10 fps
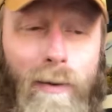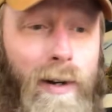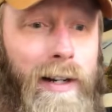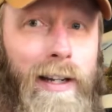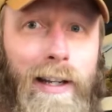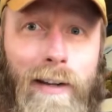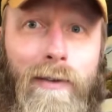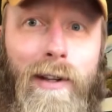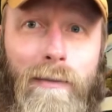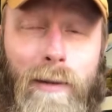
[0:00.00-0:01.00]
We're going to
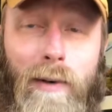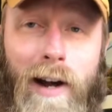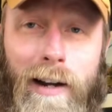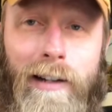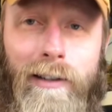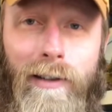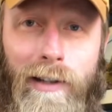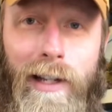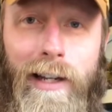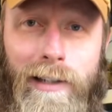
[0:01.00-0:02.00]
give them the products so
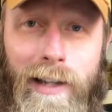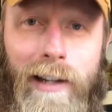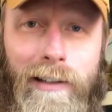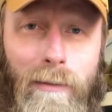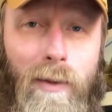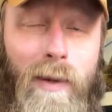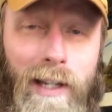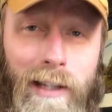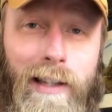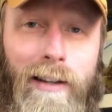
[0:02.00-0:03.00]
that they can test them and we
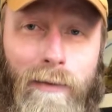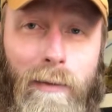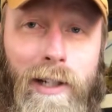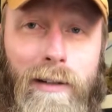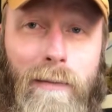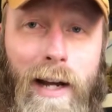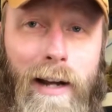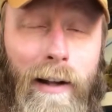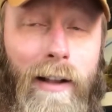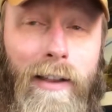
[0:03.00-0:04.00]
can get the information back.